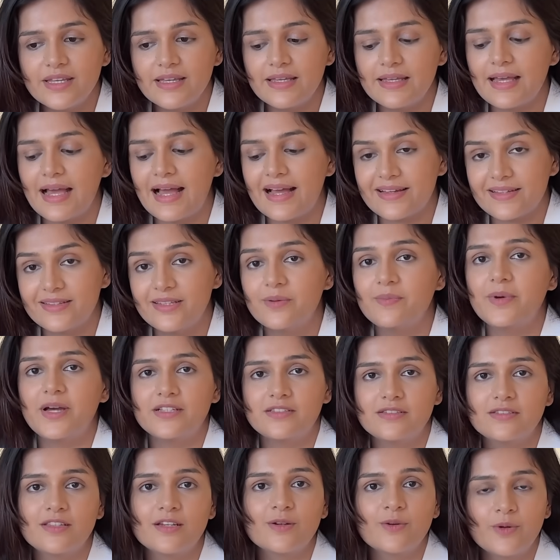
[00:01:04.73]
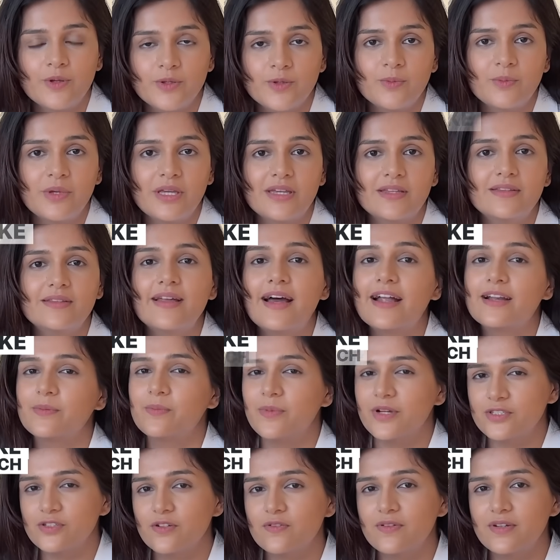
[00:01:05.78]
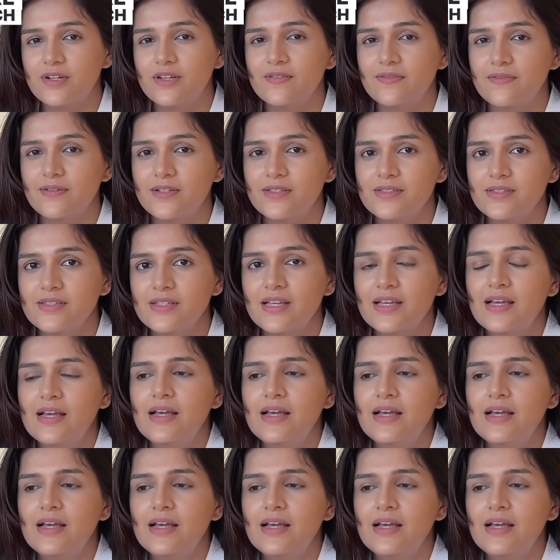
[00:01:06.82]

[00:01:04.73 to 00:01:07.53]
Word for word: think acne patches are going to make that much of a difference.